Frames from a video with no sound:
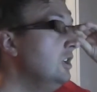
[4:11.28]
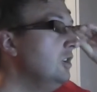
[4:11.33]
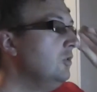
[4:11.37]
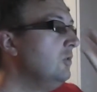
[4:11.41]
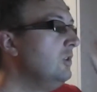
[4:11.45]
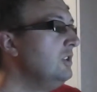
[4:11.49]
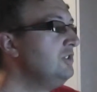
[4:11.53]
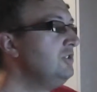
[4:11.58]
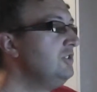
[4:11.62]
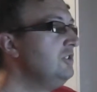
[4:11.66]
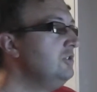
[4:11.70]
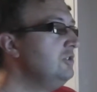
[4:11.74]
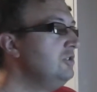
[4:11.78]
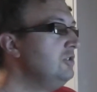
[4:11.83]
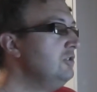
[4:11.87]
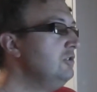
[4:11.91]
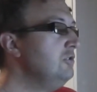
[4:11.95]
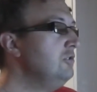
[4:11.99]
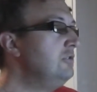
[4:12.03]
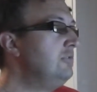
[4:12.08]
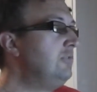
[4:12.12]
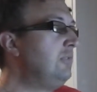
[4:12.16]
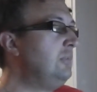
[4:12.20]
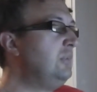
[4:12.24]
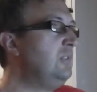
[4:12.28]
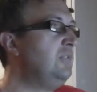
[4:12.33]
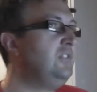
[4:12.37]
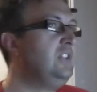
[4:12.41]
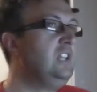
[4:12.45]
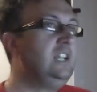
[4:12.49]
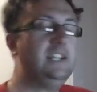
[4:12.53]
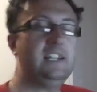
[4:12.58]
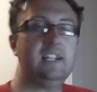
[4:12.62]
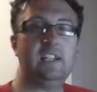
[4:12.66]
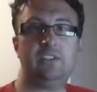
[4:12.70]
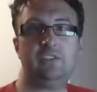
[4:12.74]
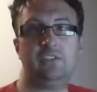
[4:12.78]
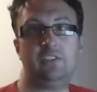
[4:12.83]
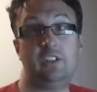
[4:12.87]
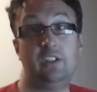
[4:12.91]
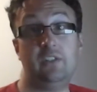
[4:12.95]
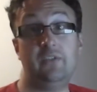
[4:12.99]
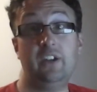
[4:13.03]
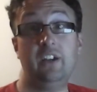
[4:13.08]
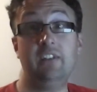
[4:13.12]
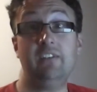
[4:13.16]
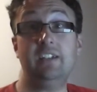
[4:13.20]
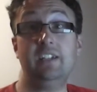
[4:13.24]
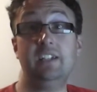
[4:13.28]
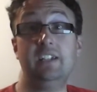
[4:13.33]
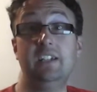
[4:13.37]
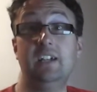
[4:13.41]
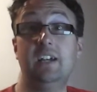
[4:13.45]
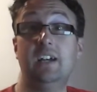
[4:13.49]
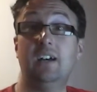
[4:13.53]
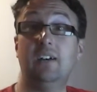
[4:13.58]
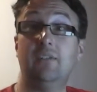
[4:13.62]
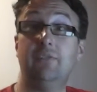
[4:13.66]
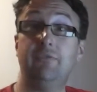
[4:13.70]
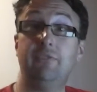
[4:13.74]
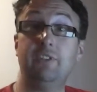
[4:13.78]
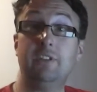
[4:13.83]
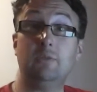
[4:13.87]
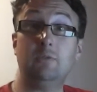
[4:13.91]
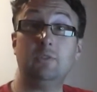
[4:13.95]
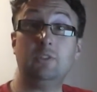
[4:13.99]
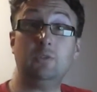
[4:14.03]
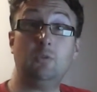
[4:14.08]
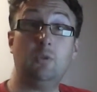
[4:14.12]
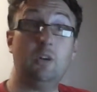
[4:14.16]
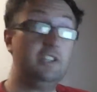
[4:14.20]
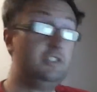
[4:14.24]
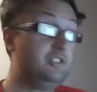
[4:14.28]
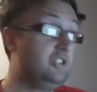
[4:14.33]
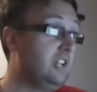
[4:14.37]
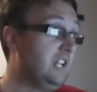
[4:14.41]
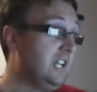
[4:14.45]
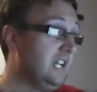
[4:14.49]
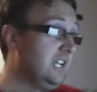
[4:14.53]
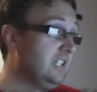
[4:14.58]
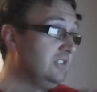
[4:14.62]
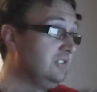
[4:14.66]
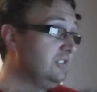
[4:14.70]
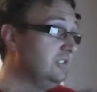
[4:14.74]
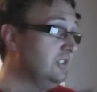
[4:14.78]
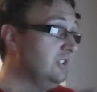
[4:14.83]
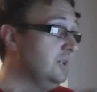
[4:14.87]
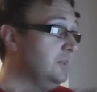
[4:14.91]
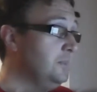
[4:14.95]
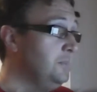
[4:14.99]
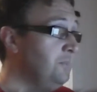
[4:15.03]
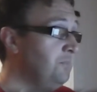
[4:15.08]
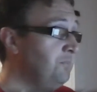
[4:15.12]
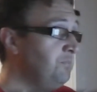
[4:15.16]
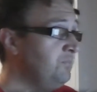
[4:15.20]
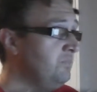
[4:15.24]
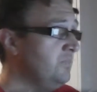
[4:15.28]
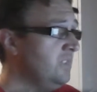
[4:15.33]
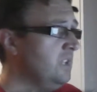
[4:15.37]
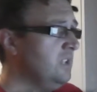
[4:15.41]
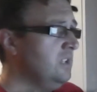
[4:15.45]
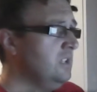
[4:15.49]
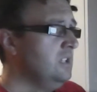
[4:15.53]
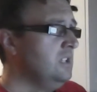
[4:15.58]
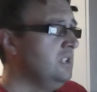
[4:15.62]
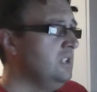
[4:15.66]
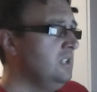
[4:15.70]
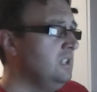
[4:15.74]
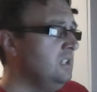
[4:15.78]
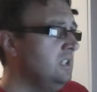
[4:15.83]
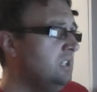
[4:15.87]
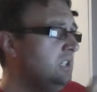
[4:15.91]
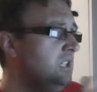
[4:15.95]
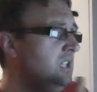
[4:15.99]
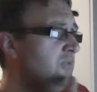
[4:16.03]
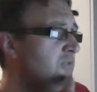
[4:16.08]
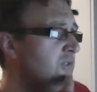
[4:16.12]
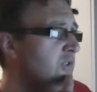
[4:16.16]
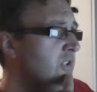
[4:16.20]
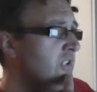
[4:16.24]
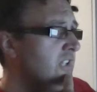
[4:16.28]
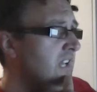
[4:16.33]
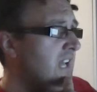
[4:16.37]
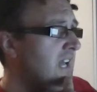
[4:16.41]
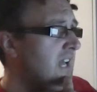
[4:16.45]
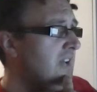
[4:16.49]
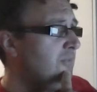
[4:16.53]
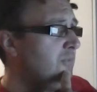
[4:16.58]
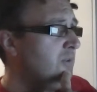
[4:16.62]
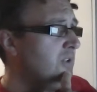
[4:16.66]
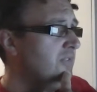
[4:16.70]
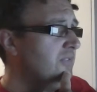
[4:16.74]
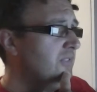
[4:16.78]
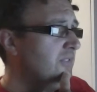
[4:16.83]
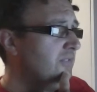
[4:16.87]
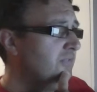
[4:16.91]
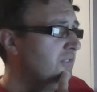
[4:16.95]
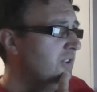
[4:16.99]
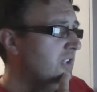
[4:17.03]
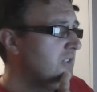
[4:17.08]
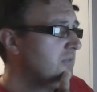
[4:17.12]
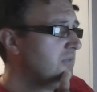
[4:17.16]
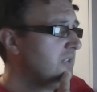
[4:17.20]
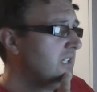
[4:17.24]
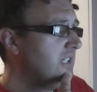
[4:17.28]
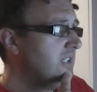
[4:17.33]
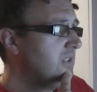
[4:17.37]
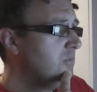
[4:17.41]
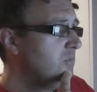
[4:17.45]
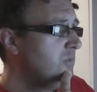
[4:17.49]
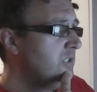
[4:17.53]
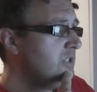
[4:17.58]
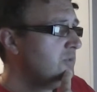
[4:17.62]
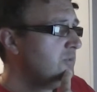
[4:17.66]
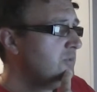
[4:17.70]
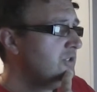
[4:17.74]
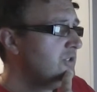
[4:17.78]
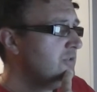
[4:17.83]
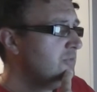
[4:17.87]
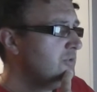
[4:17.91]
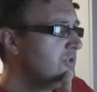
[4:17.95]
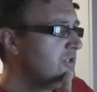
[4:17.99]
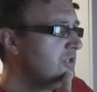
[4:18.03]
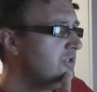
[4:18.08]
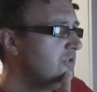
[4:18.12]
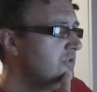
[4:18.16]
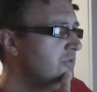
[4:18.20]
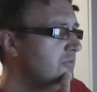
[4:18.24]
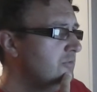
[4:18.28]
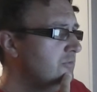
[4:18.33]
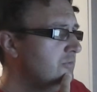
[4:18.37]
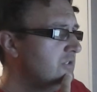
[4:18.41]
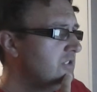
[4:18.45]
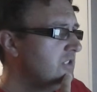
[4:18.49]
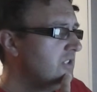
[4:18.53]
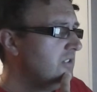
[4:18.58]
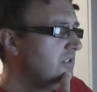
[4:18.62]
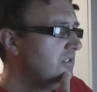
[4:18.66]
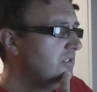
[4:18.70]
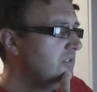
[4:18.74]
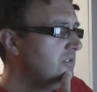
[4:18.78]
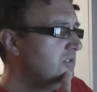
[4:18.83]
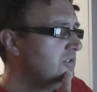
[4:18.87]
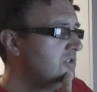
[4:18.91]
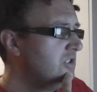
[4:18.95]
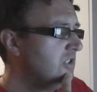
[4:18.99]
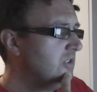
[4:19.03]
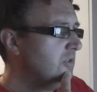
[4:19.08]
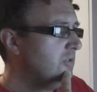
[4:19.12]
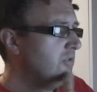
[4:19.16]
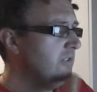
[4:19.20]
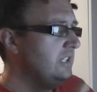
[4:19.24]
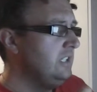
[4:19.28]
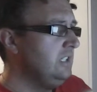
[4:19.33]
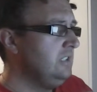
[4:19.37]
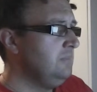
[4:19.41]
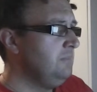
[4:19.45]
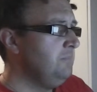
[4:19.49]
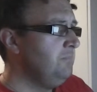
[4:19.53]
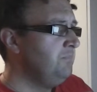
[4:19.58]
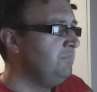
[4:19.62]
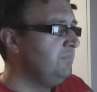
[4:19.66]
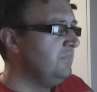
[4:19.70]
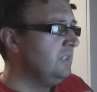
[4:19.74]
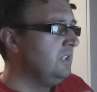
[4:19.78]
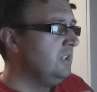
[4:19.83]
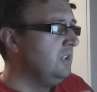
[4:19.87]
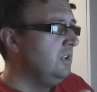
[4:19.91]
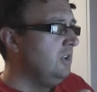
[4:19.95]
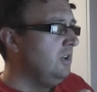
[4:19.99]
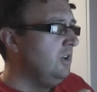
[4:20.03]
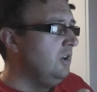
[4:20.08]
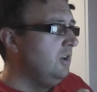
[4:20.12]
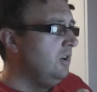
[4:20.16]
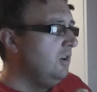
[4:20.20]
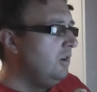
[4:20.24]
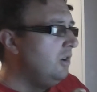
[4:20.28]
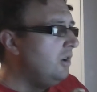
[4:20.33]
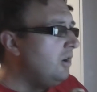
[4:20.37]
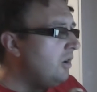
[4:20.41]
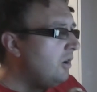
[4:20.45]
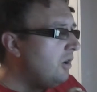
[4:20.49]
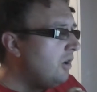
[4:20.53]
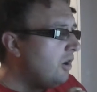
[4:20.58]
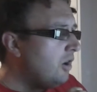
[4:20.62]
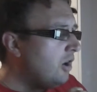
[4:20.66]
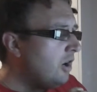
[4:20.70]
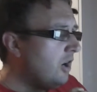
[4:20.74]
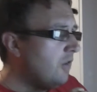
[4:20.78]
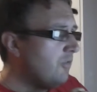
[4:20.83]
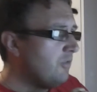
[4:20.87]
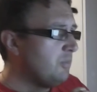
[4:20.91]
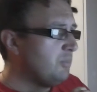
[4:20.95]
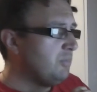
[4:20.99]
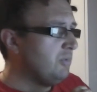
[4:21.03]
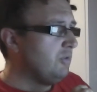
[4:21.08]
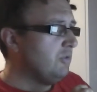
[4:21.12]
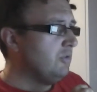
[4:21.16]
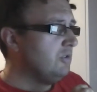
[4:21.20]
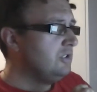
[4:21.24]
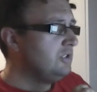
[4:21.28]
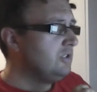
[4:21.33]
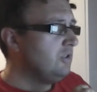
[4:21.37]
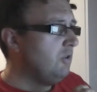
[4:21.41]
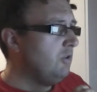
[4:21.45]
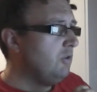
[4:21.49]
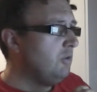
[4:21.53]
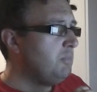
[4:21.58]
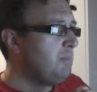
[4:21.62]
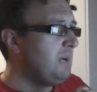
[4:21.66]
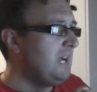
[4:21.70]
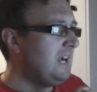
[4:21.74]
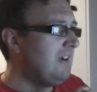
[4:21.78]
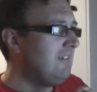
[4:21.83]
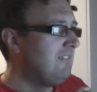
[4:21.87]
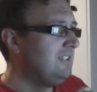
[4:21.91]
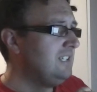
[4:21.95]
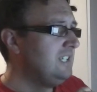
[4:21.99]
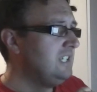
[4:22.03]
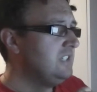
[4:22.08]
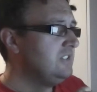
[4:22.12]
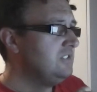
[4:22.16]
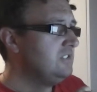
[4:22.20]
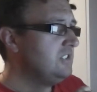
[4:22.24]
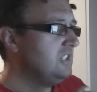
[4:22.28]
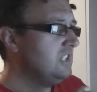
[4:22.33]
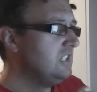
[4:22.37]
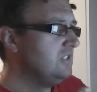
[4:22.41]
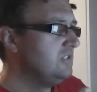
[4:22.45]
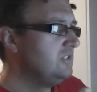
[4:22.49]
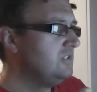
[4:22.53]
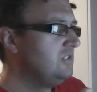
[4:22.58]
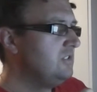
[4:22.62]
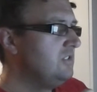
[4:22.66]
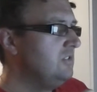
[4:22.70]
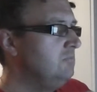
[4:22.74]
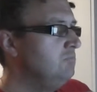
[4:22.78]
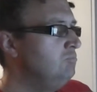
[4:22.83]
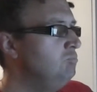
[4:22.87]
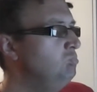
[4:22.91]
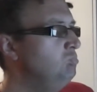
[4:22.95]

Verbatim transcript: Question two from the Felix, a very uh, frequent question asker. If you could have one of the following, which would you choose? DeLorean, hoverboard, or power laces?